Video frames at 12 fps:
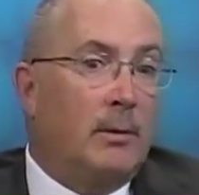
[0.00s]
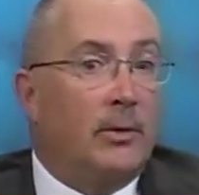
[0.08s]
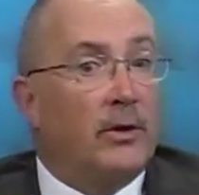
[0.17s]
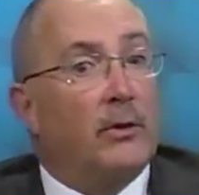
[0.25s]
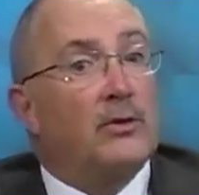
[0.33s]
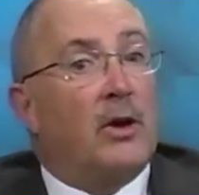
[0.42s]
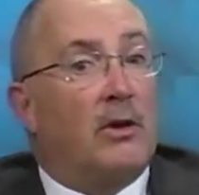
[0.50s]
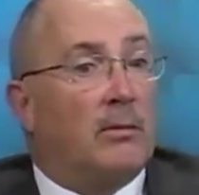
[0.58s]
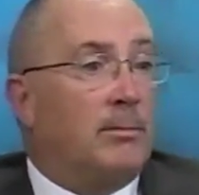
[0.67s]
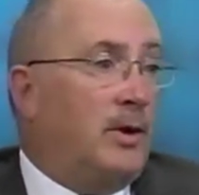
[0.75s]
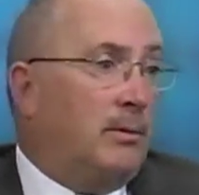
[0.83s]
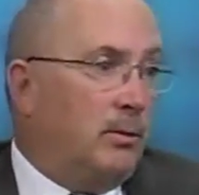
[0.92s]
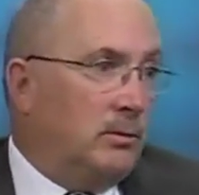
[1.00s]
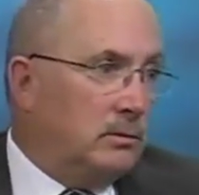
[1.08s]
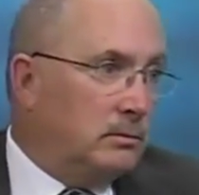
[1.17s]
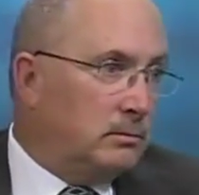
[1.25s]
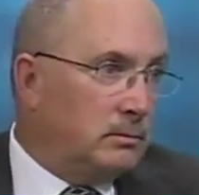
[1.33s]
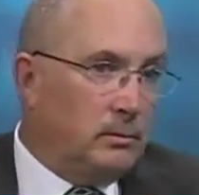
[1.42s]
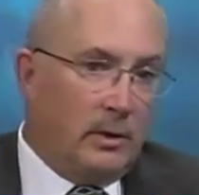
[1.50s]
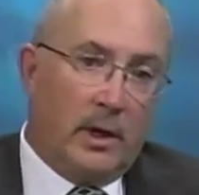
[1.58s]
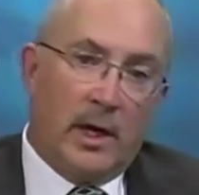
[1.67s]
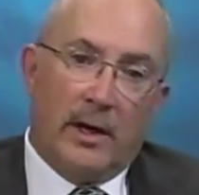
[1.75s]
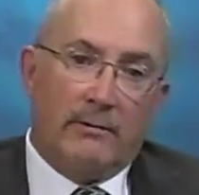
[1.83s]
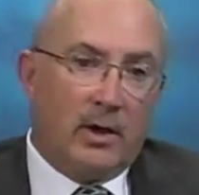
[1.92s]
But there's other people, they
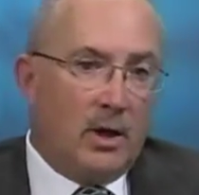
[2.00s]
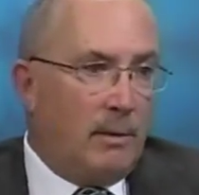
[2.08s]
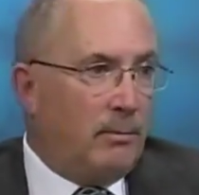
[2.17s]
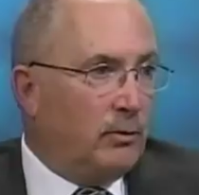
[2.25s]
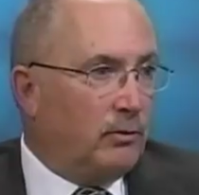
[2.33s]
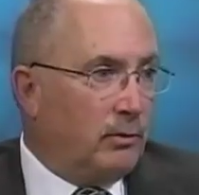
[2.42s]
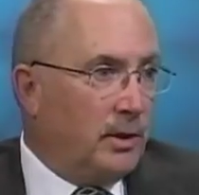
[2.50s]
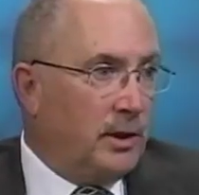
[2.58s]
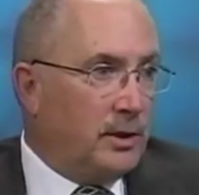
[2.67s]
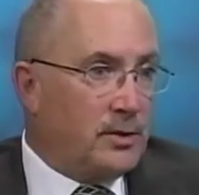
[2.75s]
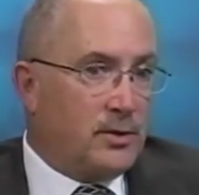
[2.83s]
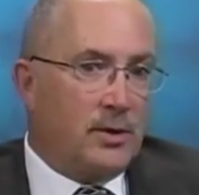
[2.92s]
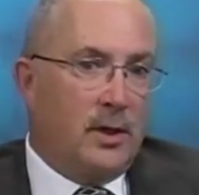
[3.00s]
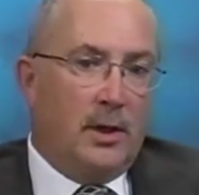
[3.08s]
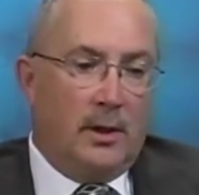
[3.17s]
have a couple drinks,